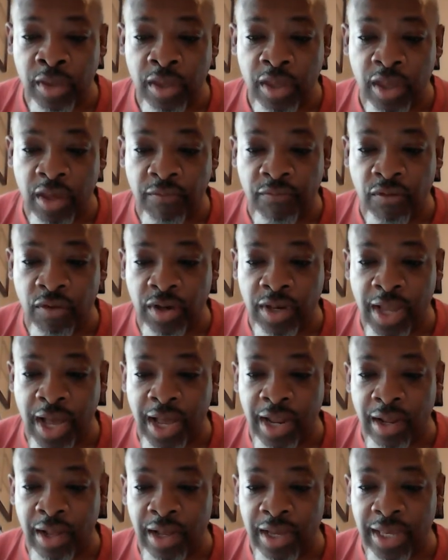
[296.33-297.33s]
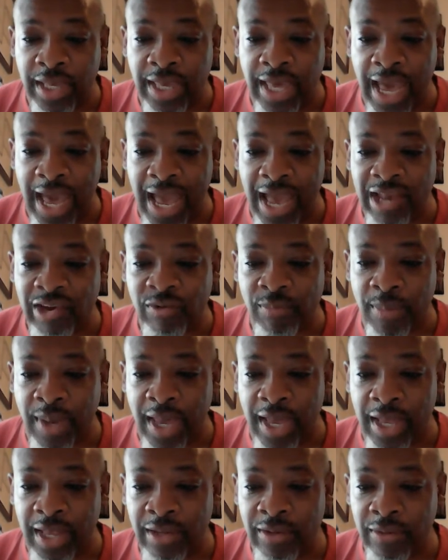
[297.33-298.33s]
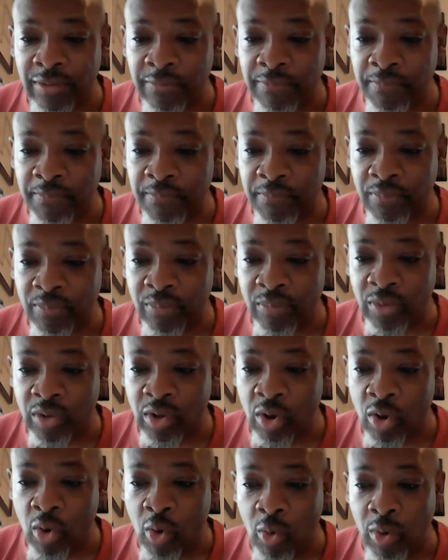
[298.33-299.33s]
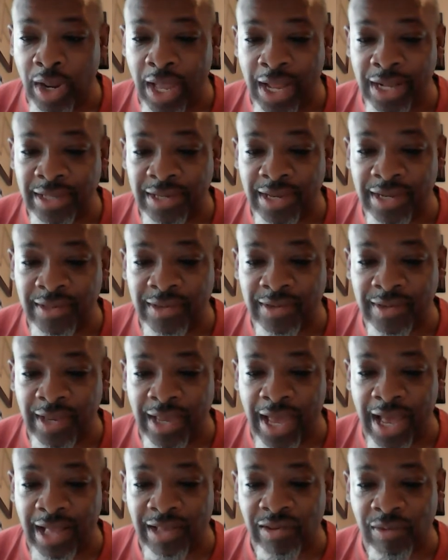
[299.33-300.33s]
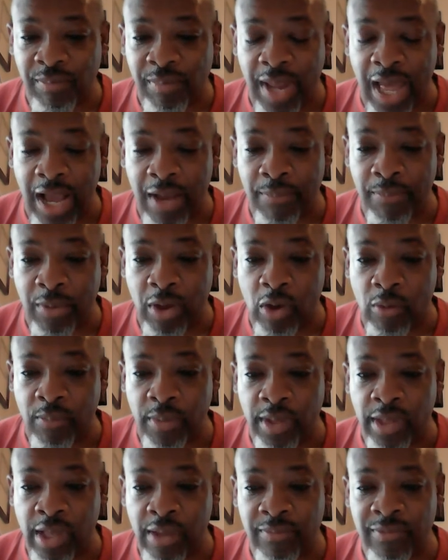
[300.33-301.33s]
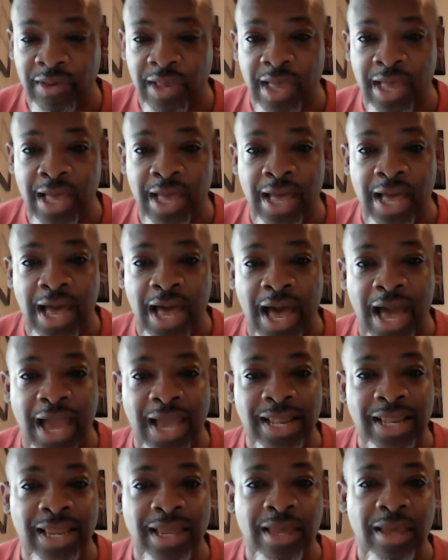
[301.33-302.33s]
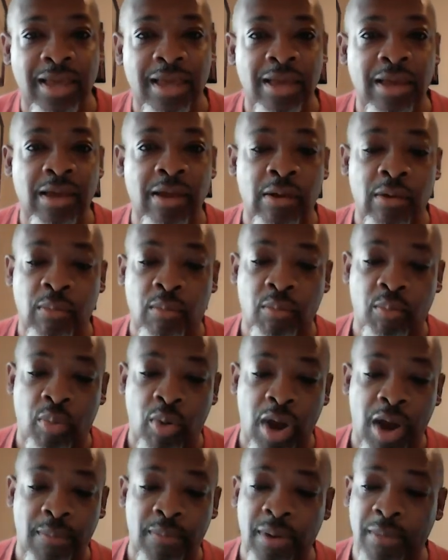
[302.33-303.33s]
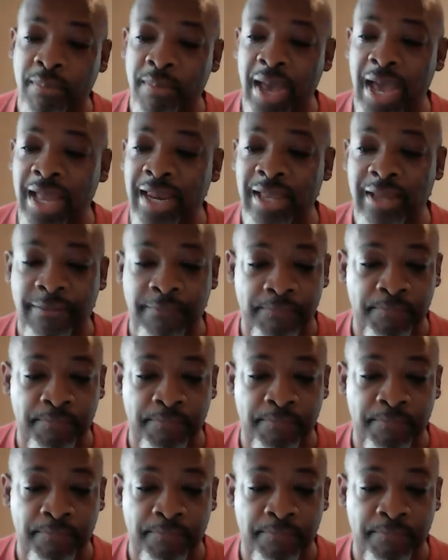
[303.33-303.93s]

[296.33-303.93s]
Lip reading: If you're not a gash man, your whole identity as a black male becomes highly problematic.